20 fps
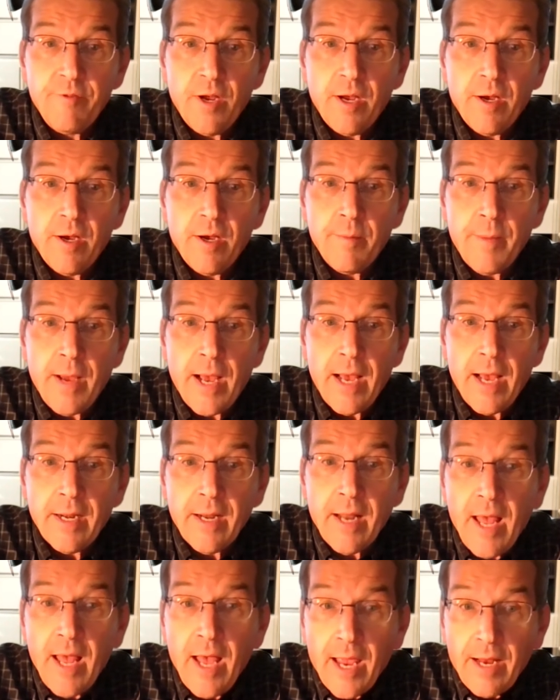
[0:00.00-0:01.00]

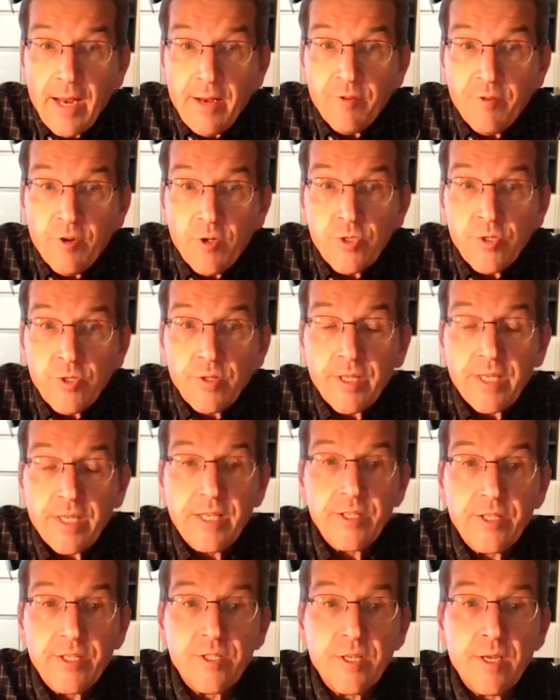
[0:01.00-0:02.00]
online, virtually,
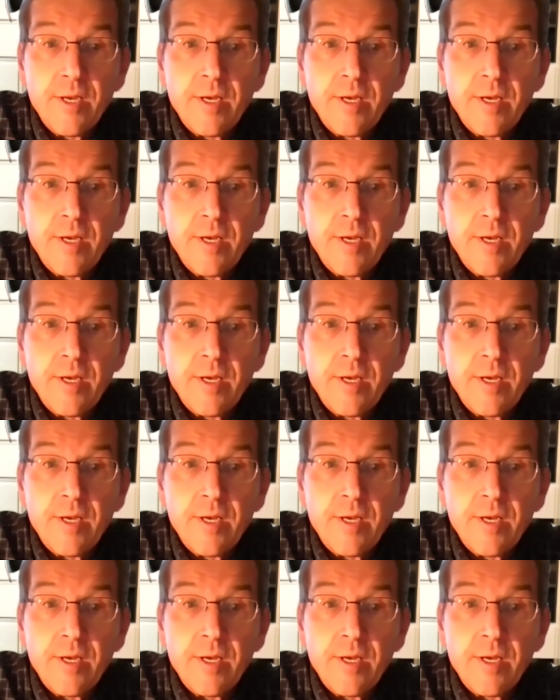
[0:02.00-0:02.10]
and